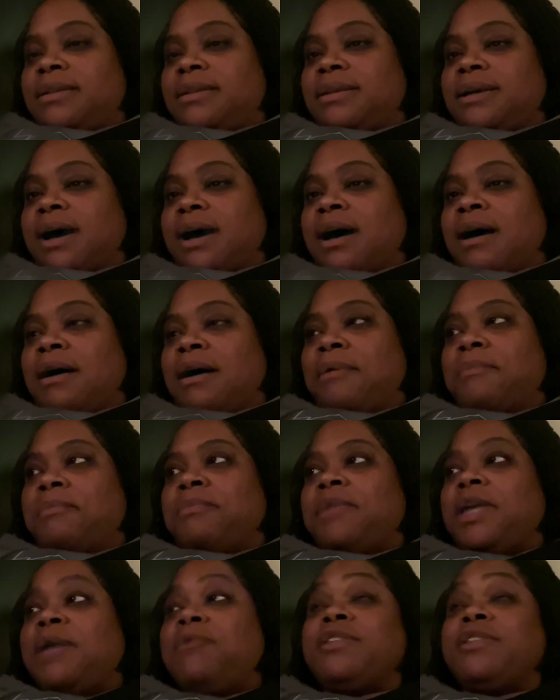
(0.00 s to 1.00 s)

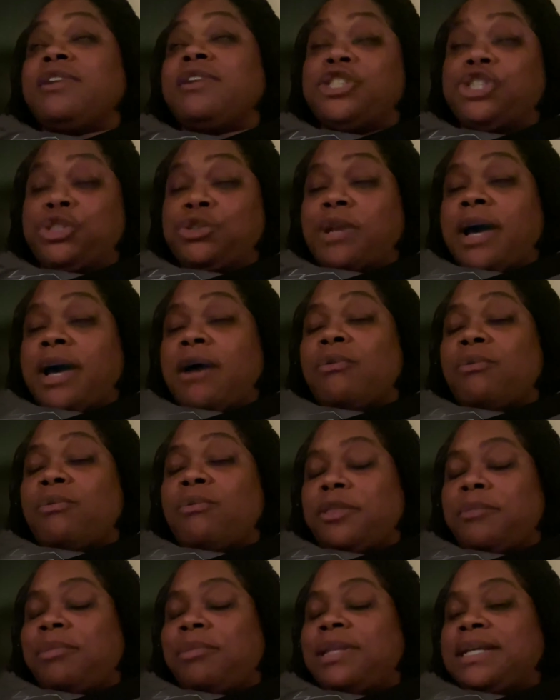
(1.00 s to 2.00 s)
He was in a shootout with
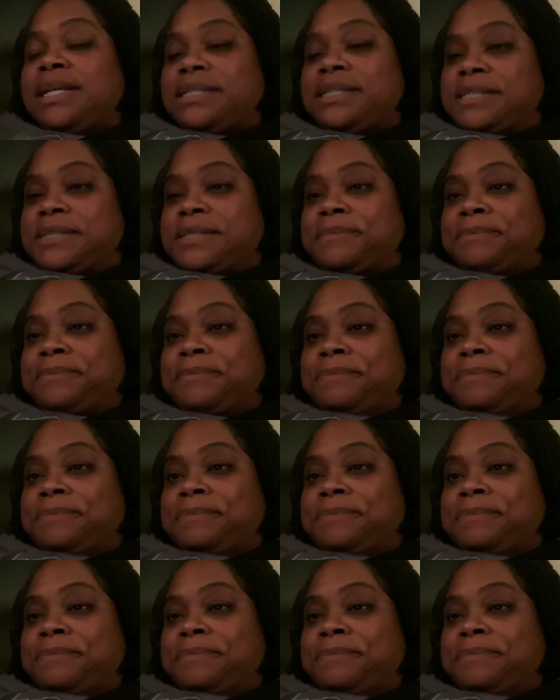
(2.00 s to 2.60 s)
the police.